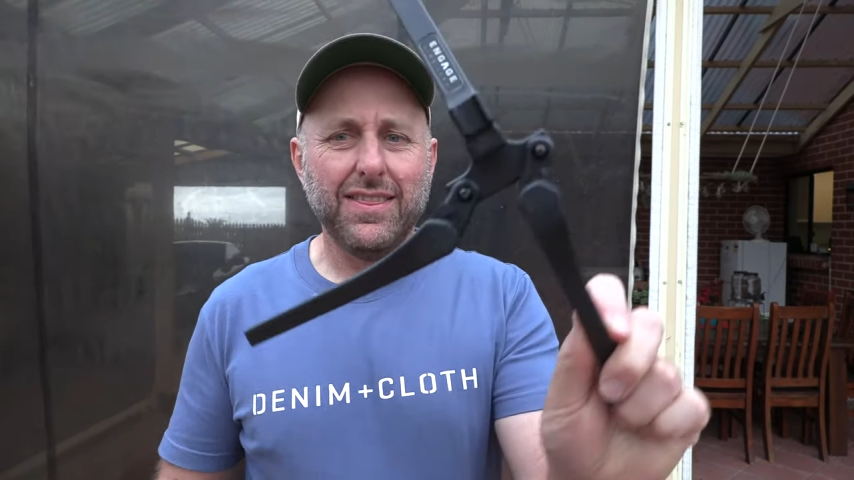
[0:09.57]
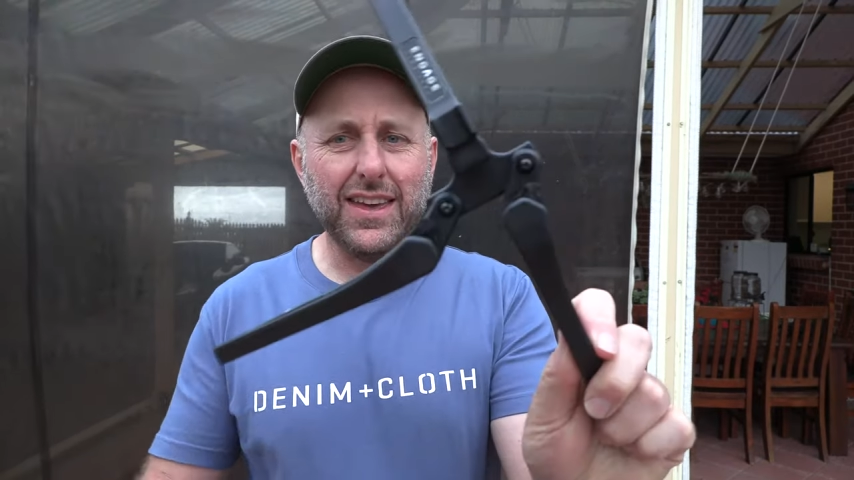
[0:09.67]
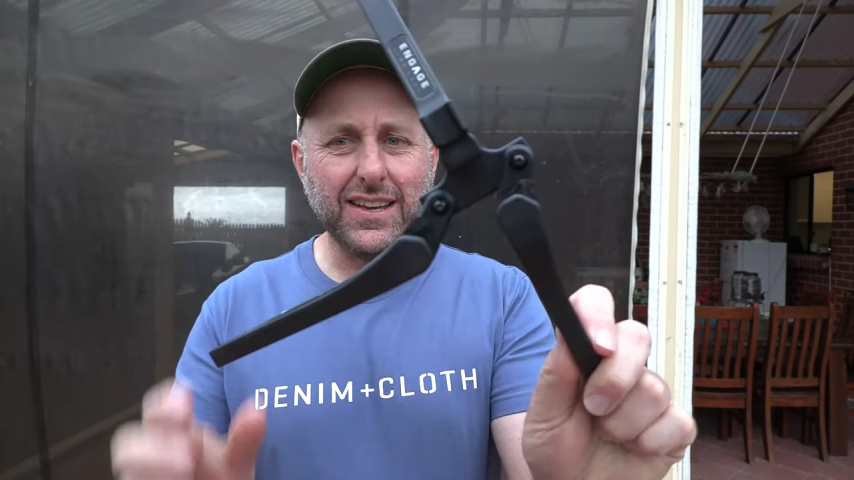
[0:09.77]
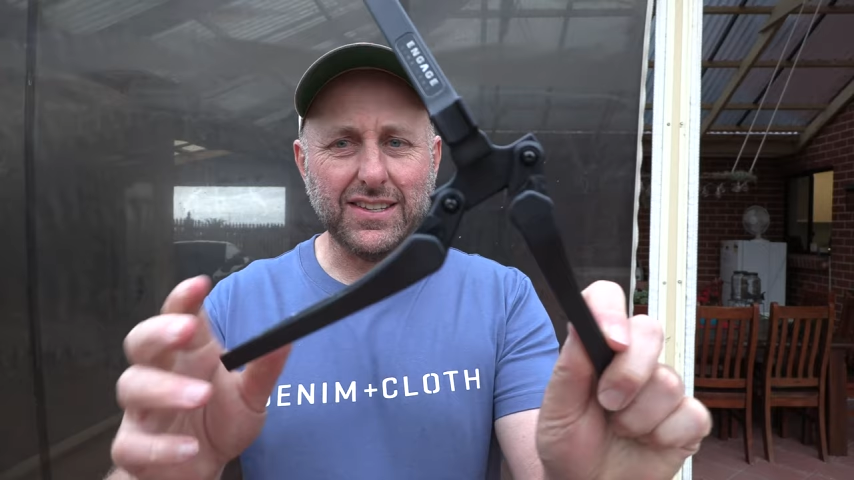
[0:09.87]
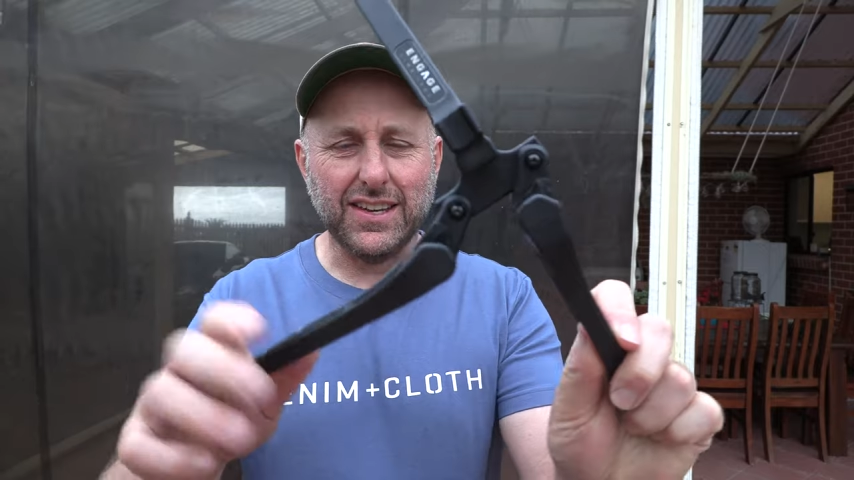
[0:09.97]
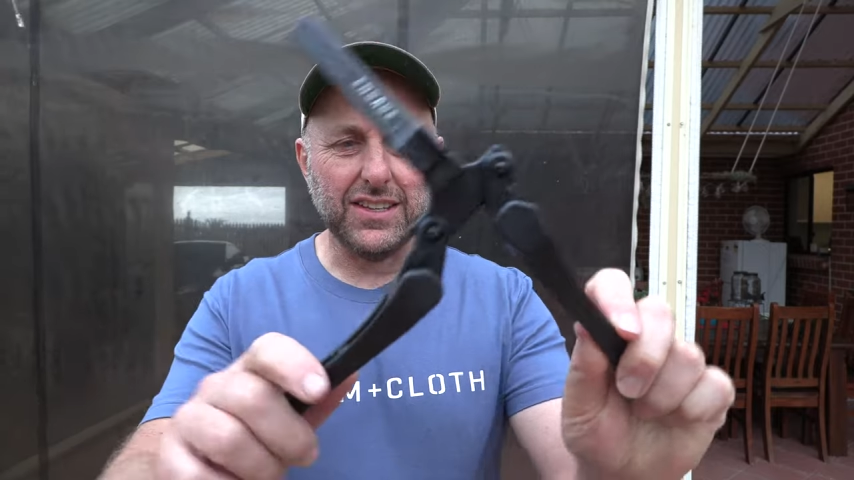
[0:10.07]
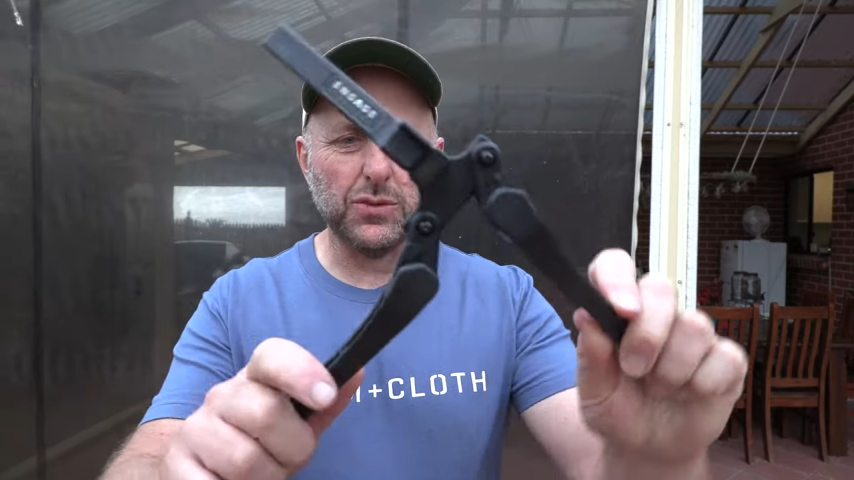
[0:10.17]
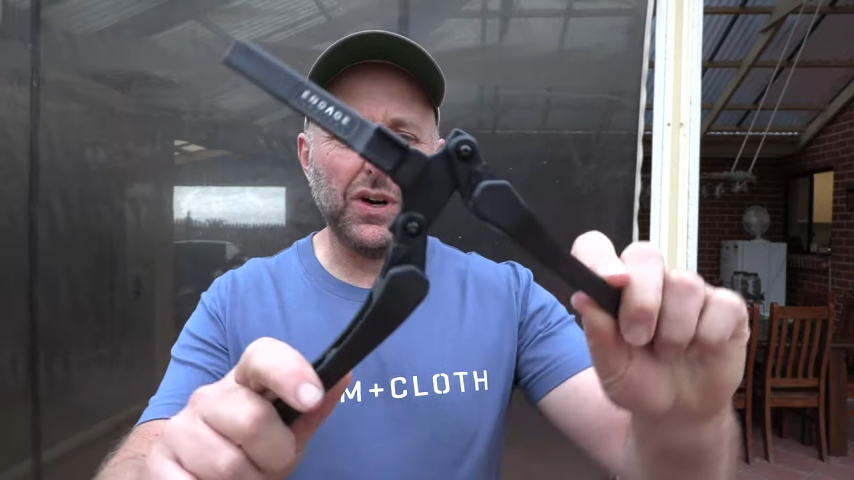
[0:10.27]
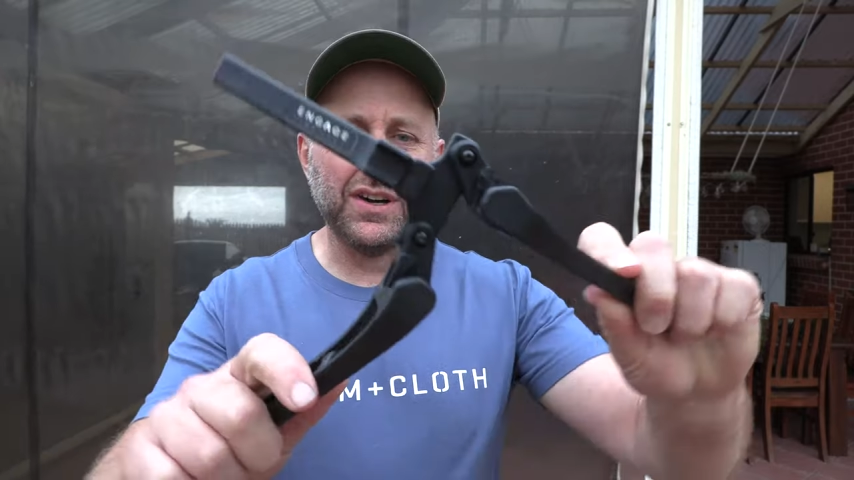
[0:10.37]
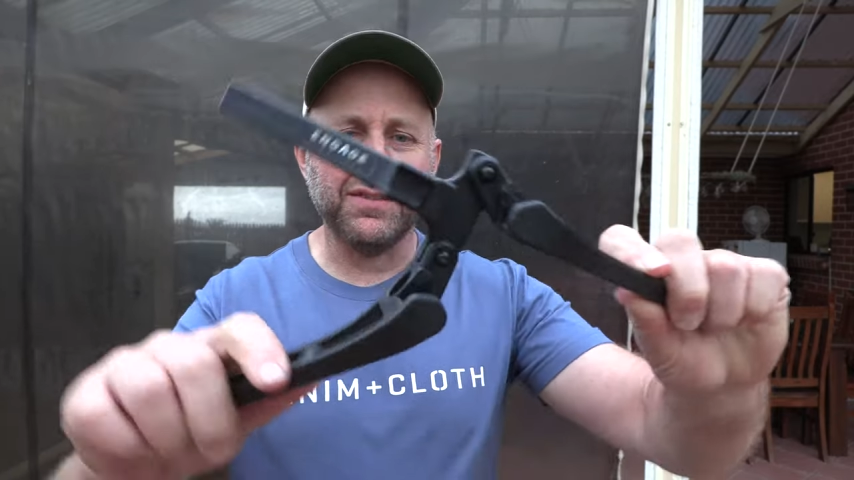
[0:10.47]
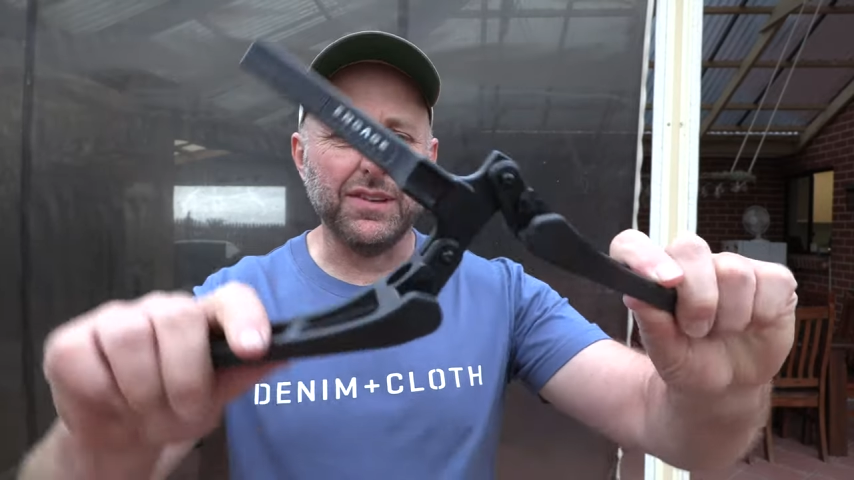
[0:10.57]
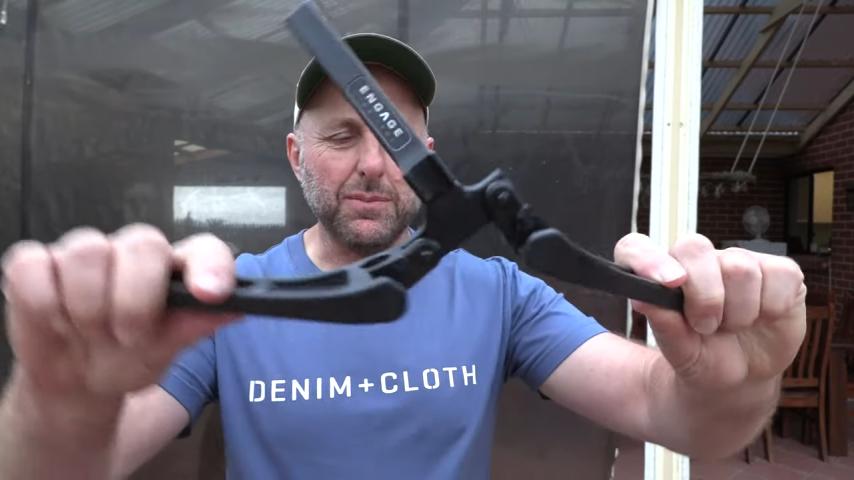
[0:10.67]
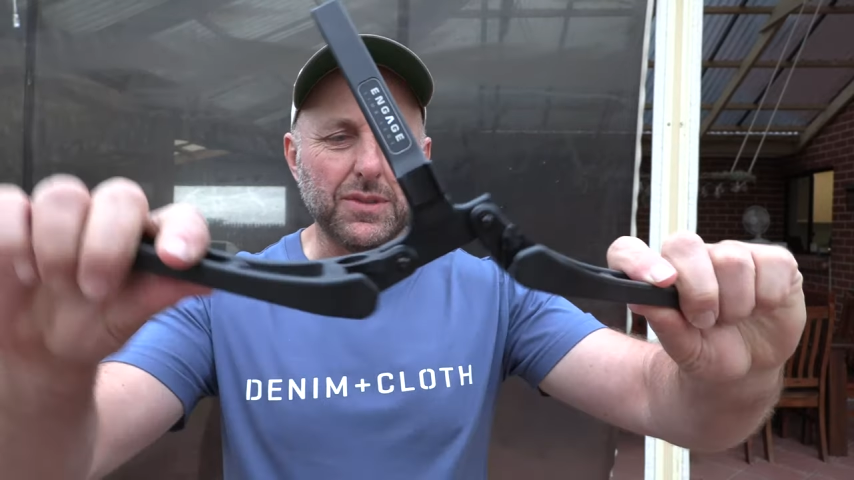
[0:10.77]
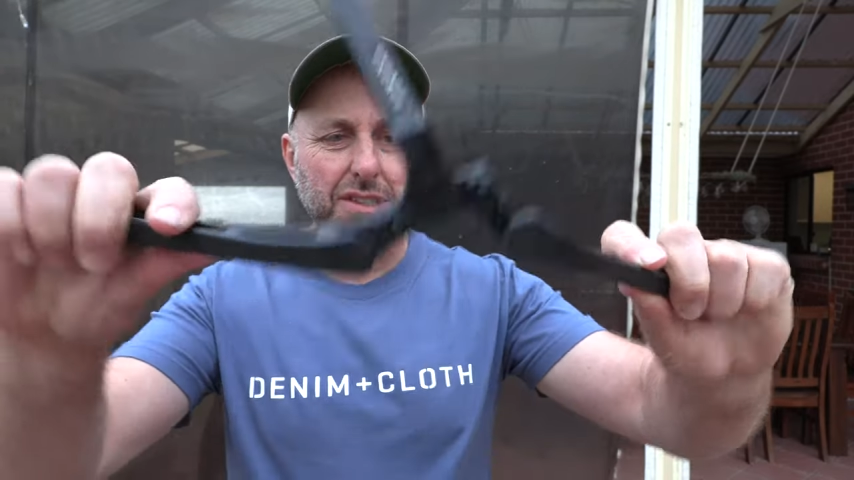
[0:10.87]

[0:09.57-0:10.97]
This is one of them.